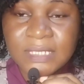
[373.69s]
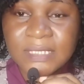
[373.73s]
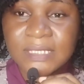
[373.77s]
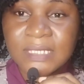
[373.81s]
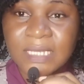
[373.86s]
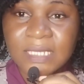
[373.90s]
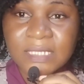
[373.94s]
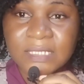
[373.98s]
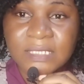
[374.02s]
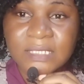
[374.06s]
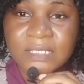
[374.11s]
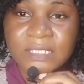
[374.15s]
is
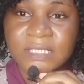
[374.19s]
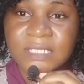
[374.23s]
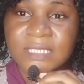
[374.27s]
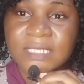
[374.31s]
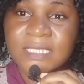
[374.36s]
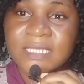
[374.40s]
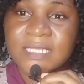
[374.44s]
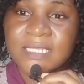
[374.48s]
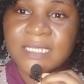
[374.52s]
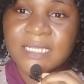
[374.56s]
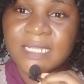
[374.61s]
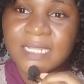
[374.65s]
that
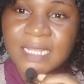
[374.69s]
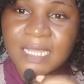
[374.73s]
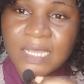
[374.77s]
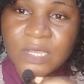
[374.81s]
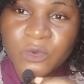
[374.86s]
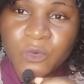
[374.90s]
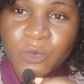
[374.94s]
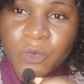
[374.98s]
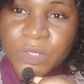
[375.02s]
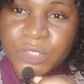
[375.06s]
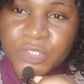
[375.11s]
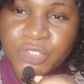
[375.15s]
the
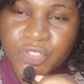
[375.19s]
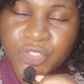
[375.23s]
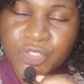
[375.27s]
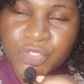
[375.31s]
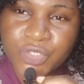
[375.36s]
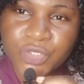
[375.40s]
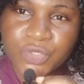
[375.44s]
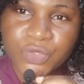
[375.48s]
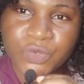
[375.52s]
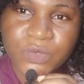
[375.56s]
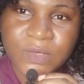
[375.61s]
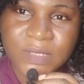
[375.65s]
language you
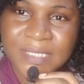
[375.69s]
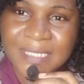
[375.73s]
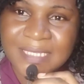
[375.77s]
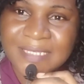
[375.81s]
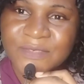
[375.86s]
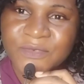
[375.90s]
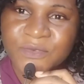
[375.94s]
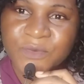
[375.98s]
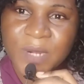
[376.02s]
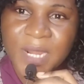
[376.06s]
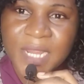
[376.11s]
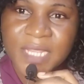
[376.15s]
use
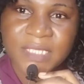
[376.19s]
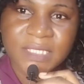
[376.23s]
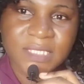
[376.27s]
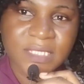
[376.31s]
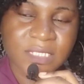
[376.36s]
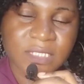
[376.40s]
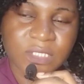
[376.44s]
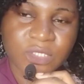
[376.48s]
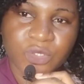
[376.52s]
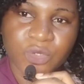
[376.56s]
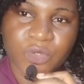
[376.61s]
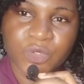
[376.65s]
in
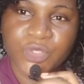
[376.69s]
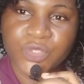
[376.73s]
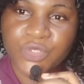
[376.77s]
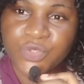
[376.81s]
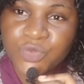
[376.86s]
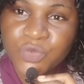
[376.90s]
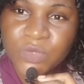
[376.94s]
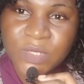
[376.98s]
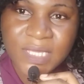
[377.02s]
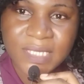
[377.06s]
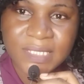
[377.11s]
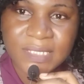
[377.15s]
writing your
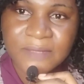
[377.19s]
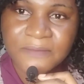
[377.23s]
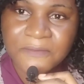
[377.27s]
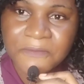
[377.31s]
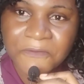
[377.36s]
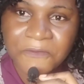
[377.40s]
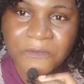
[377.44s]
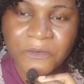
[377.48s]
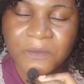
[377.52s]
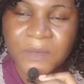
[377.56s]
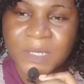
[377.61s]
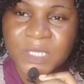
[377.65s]
UK
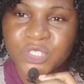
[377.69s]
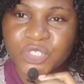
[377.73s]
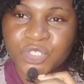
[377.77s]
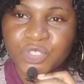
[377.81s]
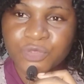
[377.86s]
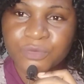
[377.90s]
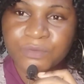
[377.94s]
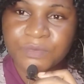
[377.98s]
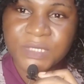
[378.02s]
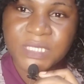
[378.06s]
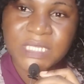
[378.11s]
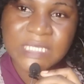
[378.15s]
CV format
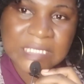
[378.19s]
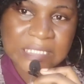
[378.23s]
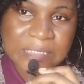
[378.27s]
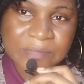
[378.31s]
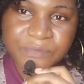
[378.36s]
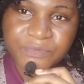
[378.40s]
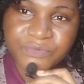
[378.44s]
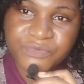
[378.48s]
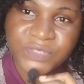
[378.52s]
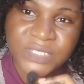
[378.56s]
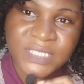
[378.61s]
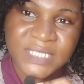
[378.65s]
should be
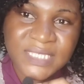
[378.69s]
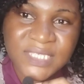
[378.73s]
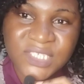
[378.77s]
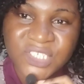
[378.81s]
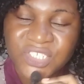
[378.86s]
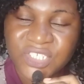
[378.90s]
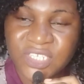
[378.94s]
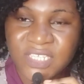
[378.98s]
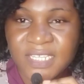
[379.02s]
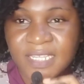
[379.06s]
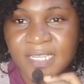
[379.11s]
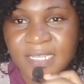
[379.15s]
in
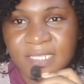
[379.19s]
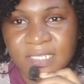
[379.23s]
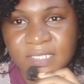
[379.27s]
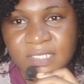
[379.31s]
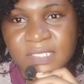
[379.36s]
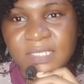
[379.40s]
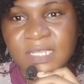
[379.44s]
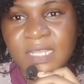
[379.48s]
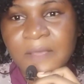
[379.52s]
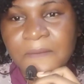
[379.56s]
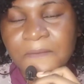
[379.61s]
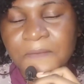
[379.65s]
British
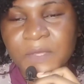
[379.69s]
English,